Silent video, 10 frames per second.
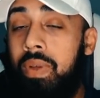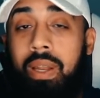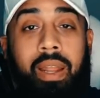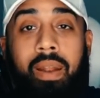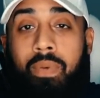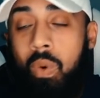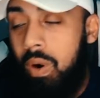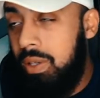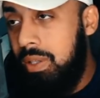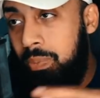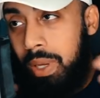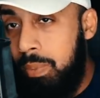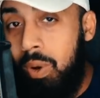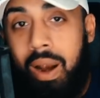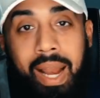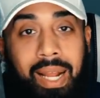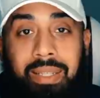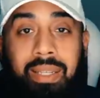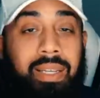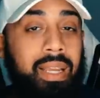and, and of course people are
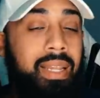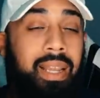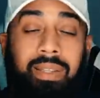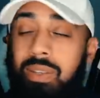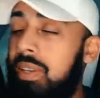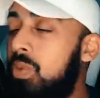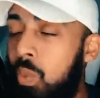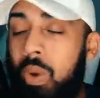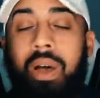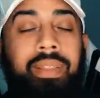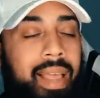antsy and they just want